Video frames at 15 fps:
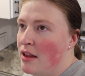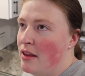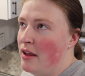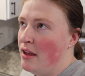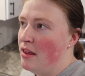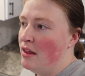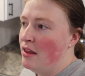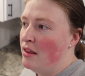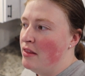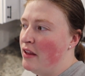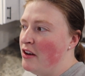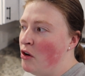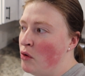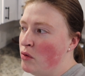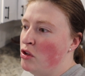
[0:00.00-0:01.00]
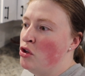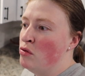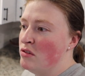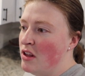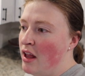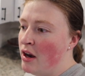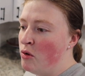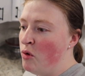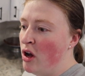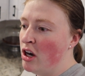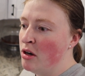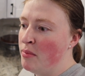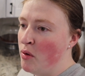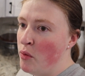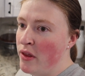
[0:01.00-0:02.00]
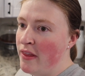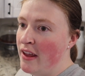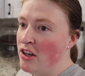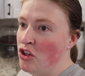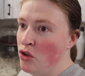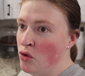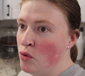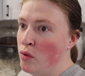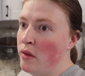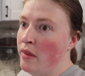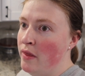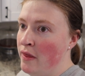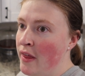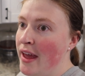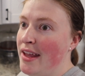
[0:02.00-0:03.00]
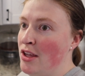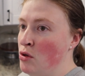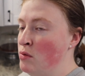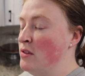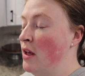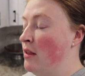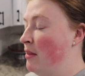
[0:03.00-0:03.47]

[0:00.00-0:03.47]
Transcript: like they don't use a lot of water, but when they do, they use a